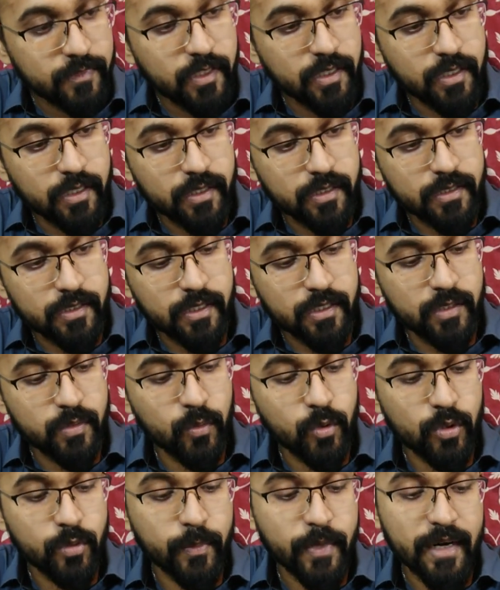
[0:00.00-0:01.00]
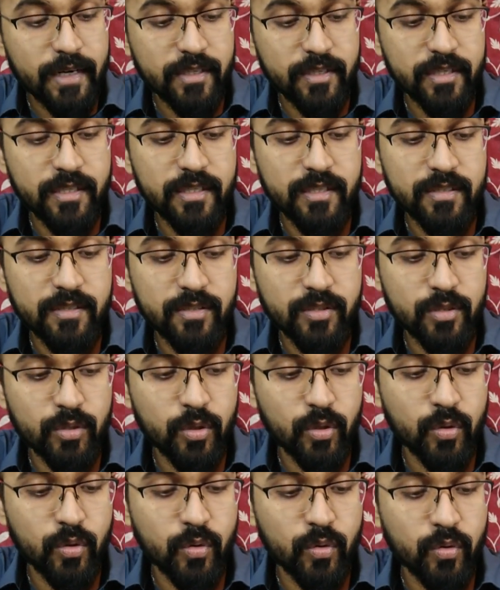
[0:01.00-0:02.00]
a 6-volt battery, so
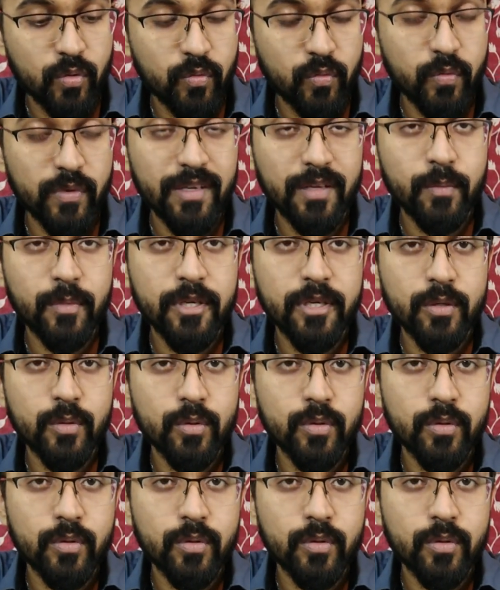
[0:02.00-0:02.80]
we'll be